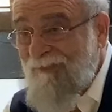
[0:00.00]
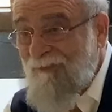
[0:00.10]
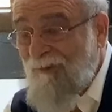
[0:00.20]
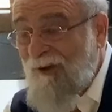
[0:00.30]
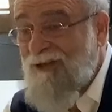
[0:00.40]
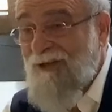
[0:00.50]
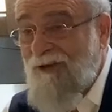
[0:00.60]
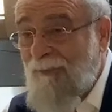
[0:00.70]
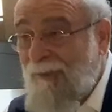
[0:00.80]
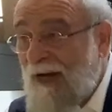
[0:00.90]
It wants to
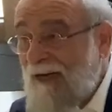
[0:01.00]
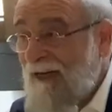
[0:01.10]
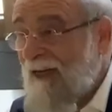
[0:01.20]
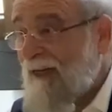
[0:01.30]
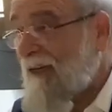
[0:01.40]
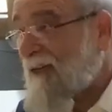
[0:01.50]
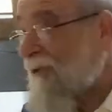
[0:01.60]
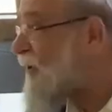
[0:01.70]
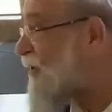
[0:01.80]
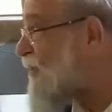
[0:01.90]
go back and connect to
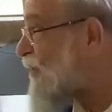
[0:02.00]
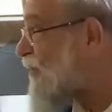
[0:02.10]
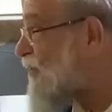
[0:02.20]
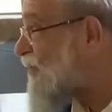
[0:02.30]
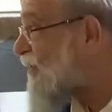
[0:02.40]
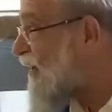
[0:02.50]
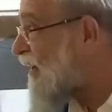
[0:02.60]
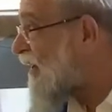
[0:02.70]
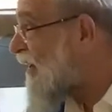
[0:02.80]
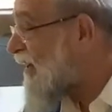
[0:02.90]
its source.
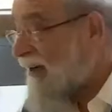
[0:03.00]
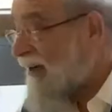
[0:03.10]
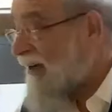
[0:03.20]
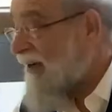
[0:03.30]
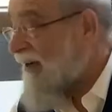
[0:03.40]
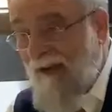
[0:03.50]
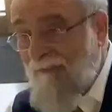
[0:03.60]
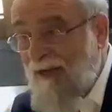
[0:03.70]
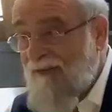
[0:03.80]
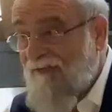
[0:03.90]
That
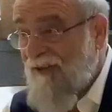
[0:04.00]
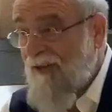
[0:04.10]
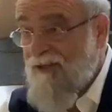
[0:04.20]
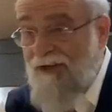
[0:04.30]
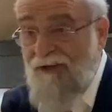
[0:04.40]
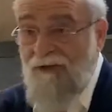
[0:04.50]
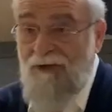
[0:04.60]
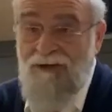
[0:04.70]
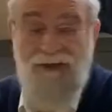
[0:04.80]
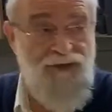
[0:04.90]
mezvil inski
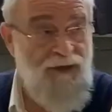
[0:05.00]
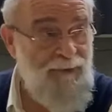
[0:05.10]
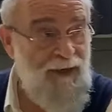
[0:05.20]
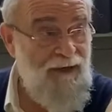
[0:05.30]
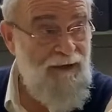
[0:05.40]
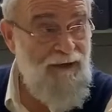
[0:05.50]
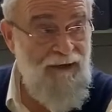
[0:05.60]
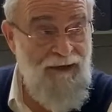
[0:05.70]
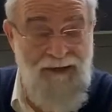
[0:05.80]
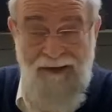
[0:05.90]
kol neshama
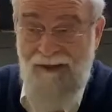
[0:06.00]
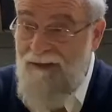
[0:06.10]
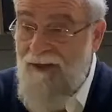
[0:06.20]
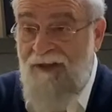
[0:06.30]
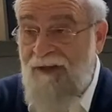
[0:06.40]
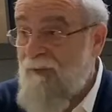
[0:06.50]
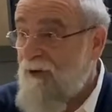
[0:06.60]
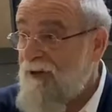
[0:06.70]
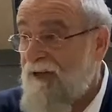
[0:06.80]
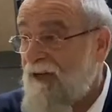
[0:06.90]
is nothing more than an